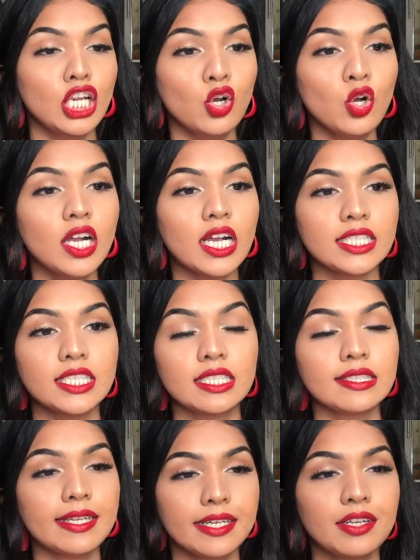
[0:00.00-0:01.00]
look this
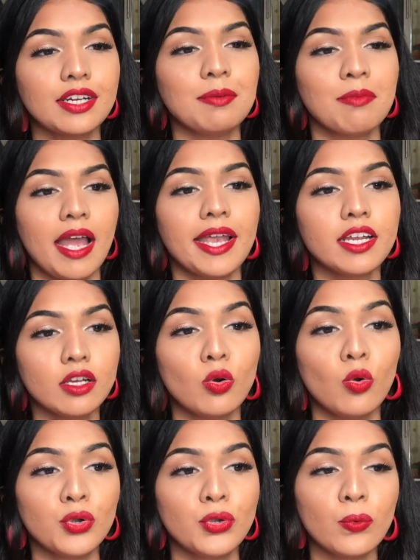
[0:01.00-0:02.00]
is literally my
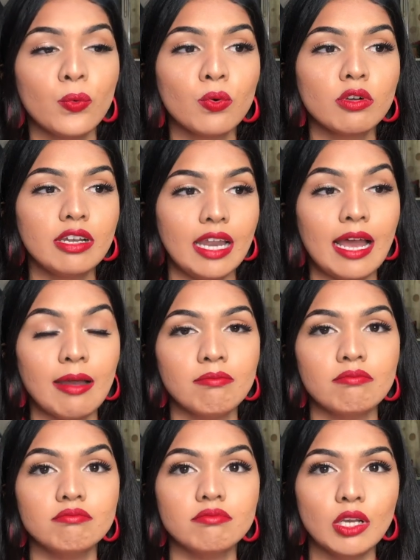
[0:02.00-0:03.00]
go to glam
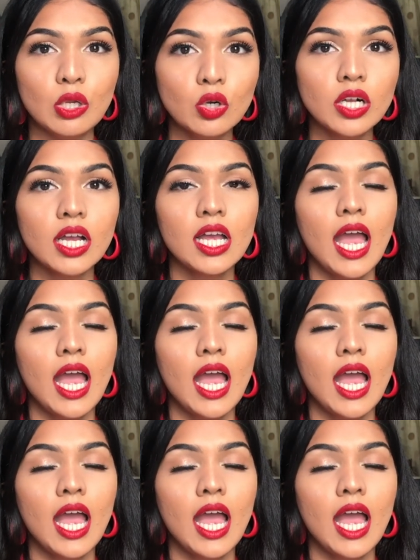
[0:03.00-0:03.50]
look